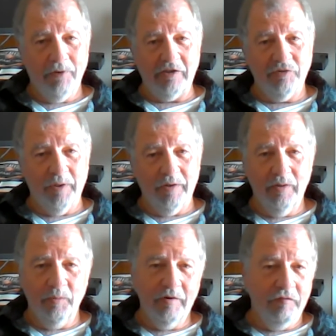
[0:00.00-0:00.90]
placement
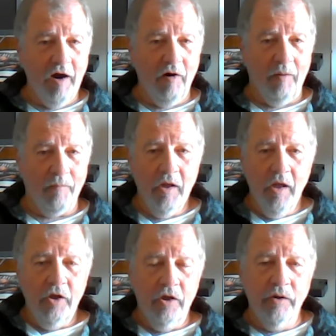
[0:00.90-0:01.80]
than with the firearm.
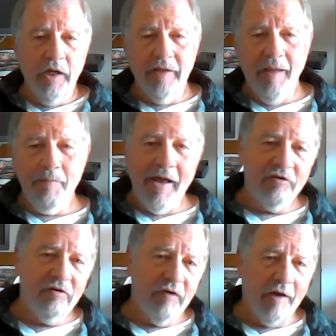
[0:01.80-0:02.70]
You don't get that
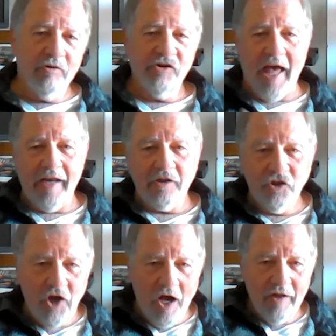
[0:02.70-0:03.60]
massive hydrostatic
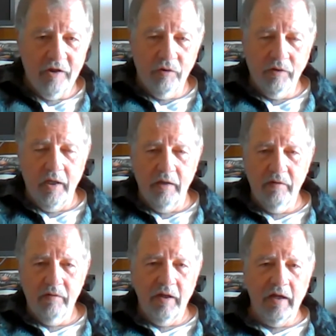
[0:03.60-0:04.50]
shock that you
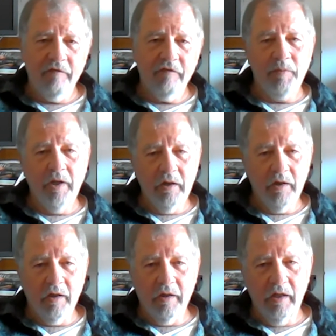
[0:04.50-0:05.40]
get from
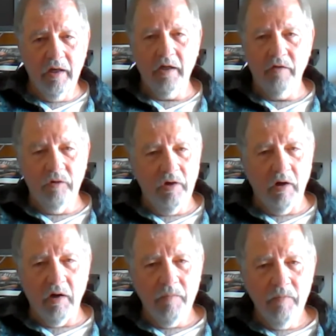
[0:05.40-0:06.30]
hitting a
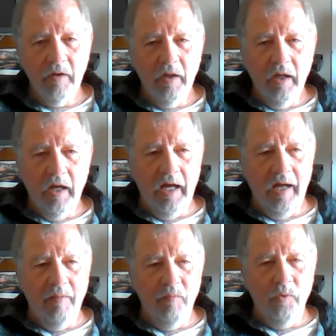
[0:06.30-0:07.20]
deer
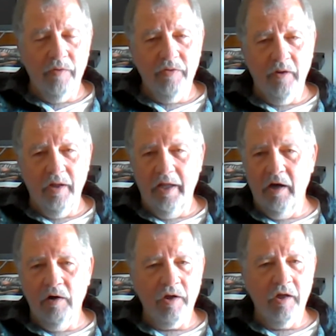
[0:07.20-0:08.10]
with an
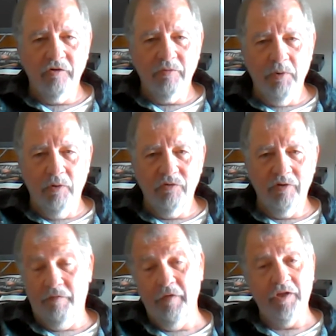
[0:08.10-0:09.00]
air gun as opposed
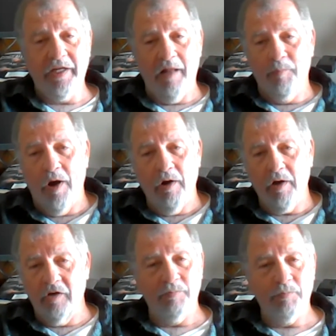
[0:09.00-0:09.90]
to a 50 caliber air
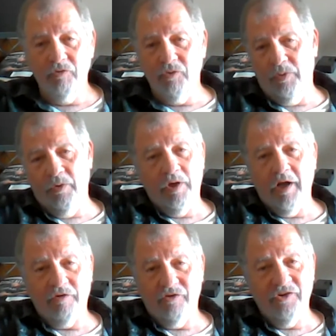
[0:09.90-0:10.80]
gun as opposed to a
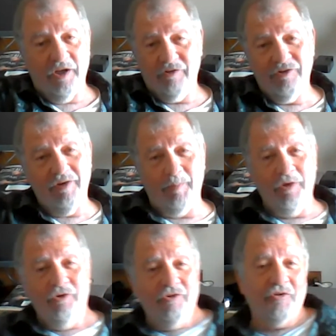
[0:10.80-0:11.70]
30-06. I
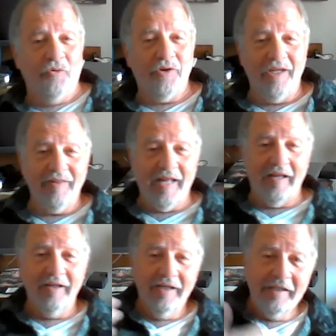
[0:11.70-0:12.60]
mean, you just don't get
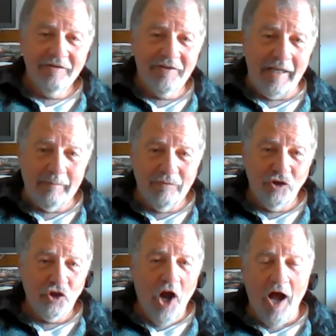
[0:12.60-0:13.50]
that same
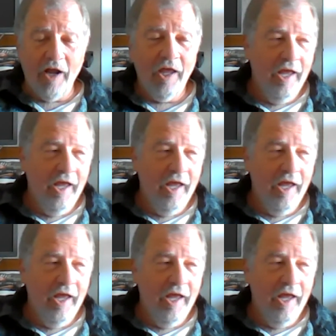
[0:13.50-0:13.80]
shock,